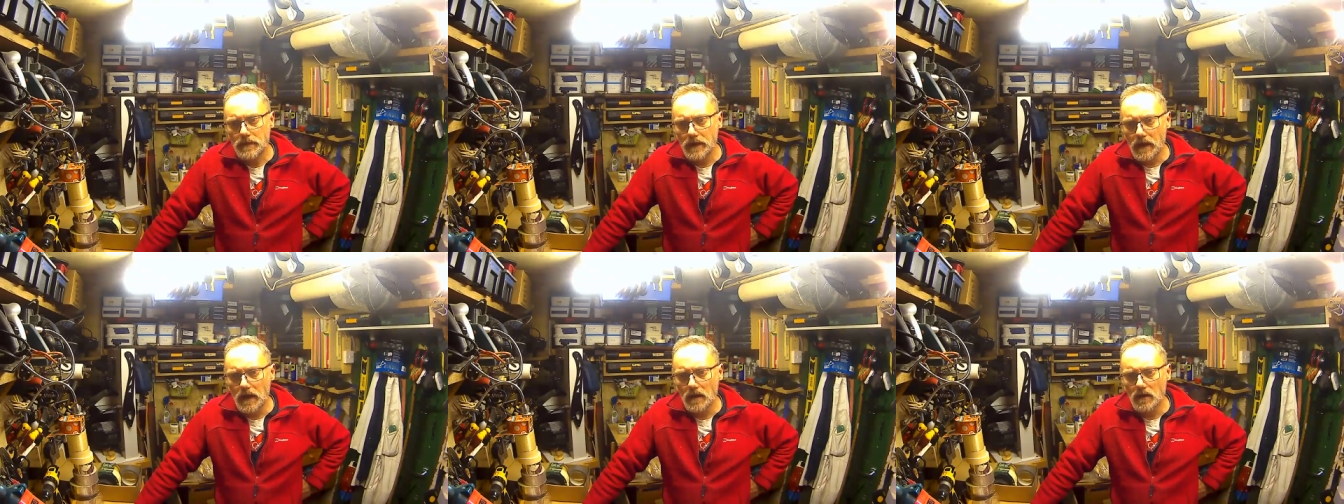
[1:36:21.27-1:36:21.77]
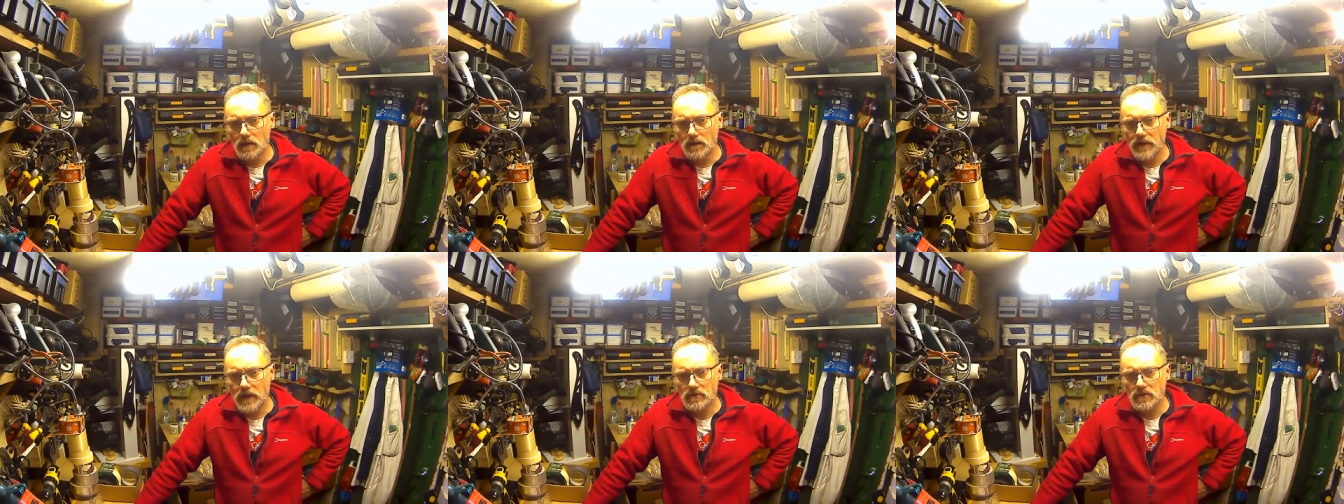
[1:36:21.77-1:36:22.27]
I know the
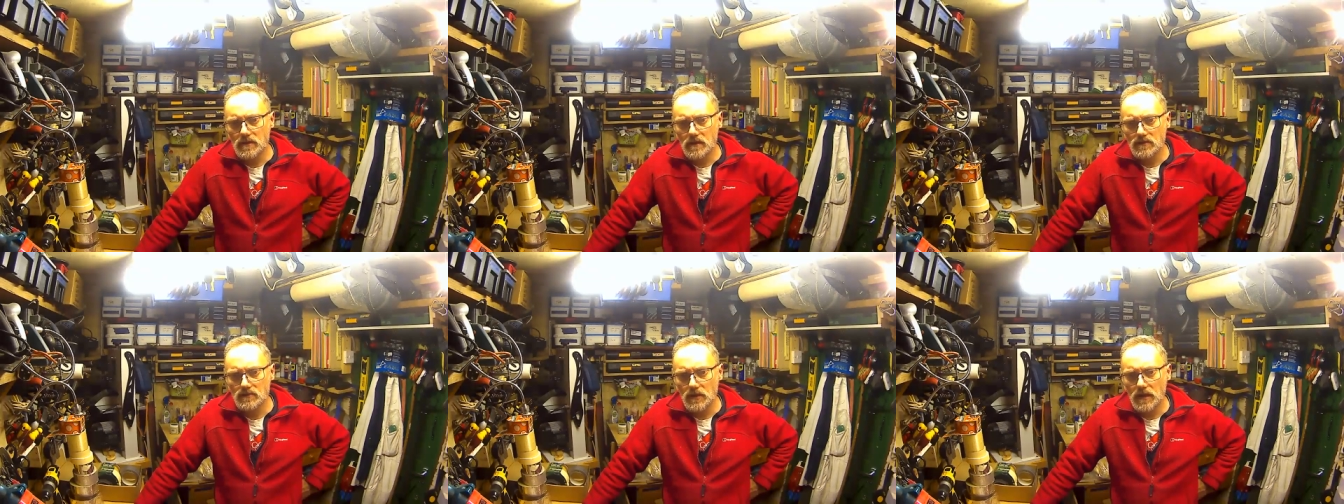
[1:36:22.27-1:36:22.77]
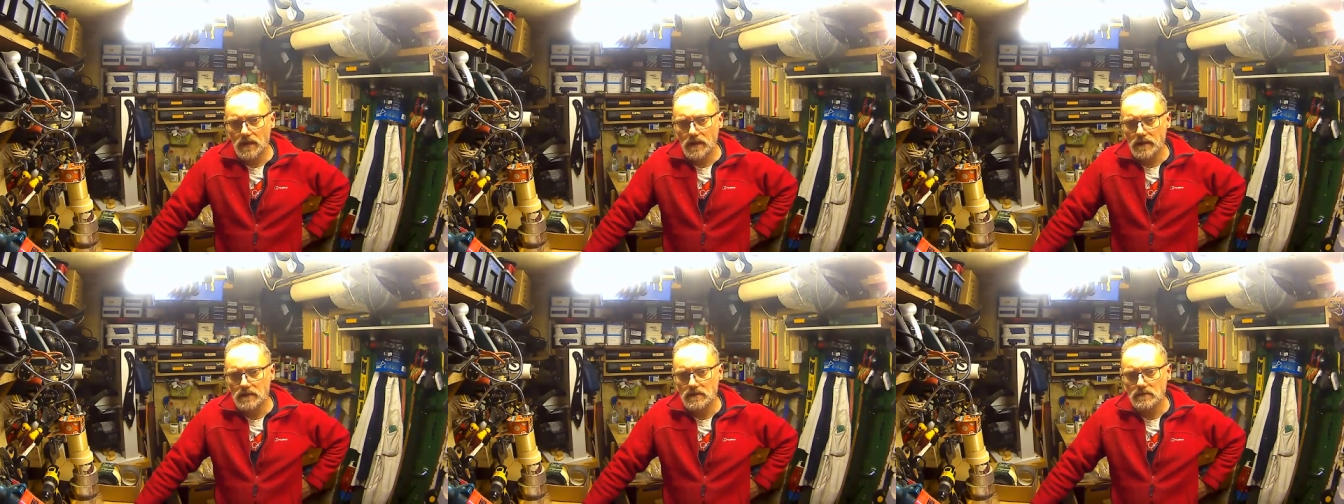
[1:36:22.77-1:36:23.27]
factory that I was working
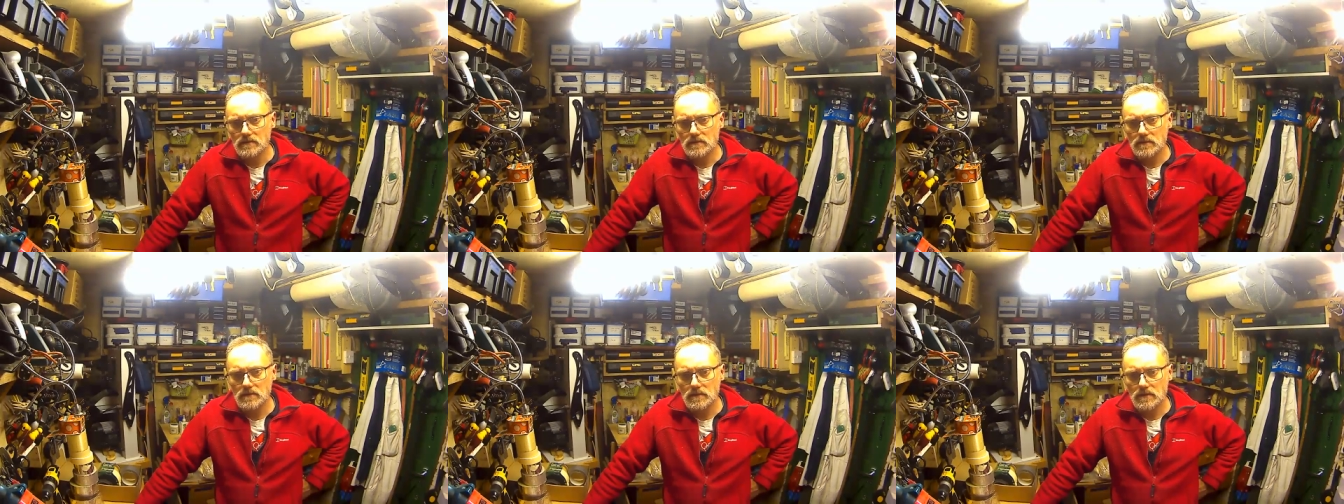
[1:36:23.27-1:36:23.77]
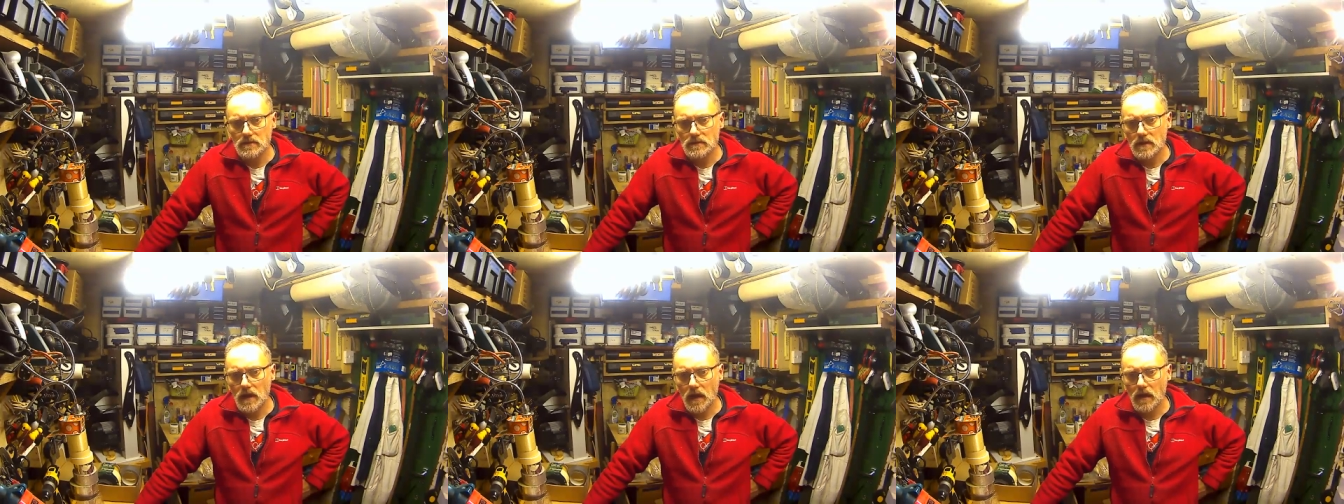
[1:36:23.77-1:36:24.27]
at
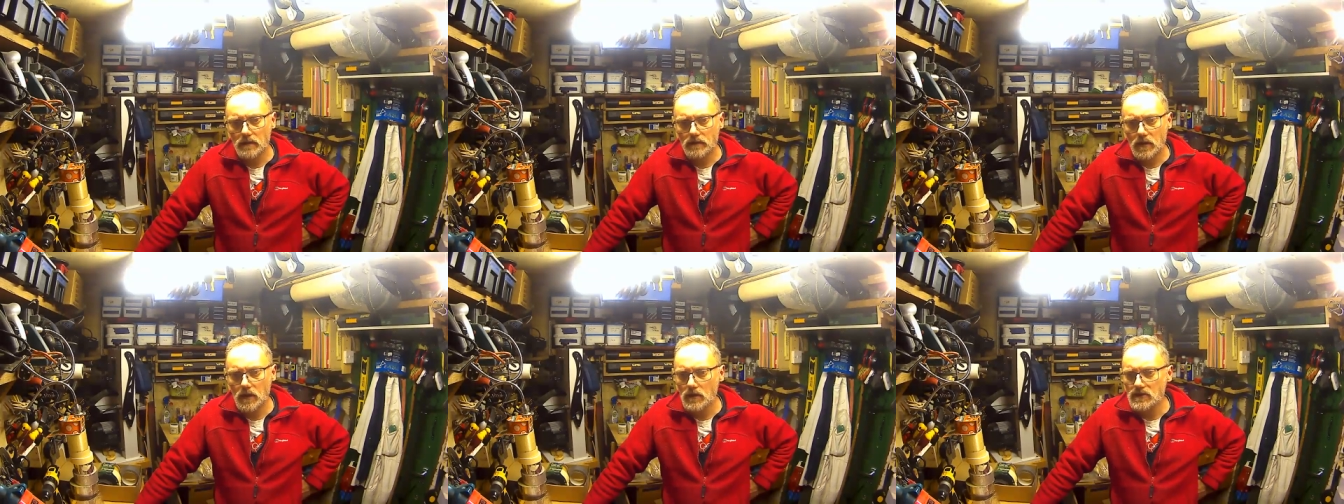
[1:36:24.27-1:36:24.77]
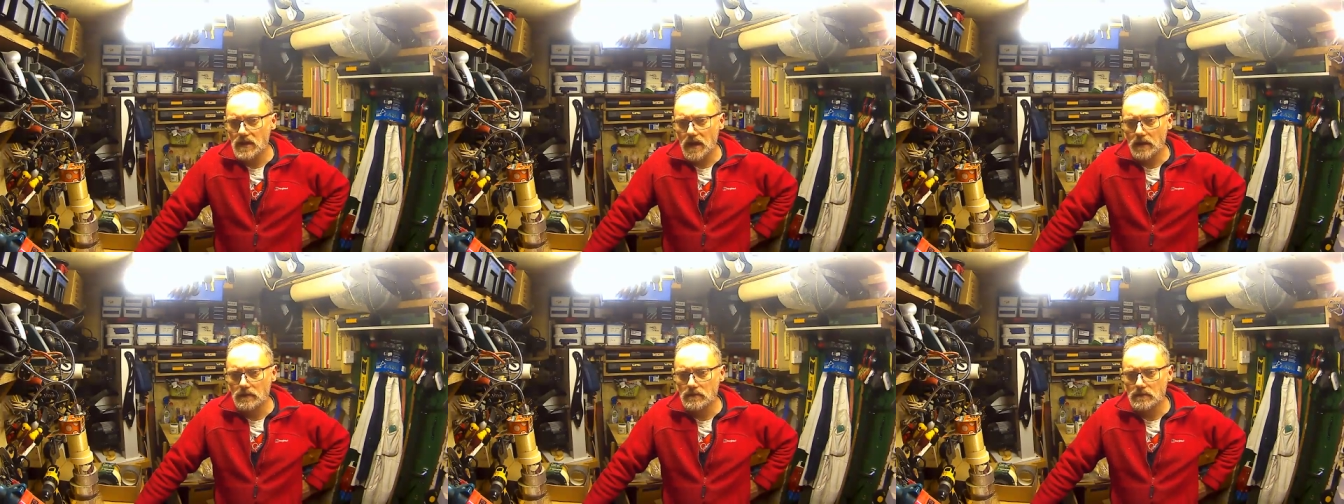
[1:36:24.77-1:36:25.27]
have closed
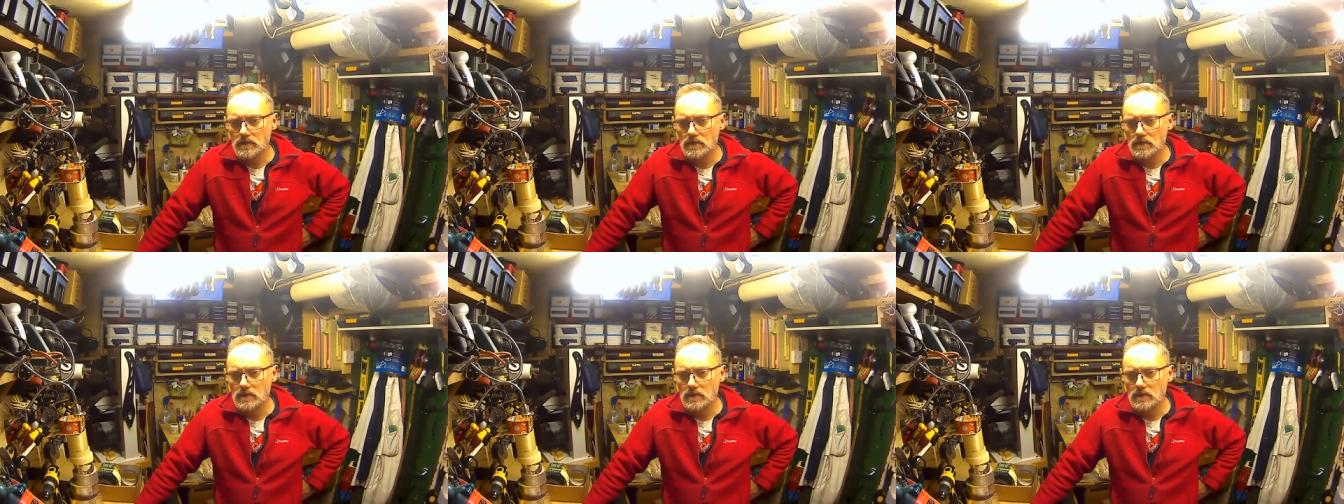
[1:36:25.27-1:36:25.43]
down.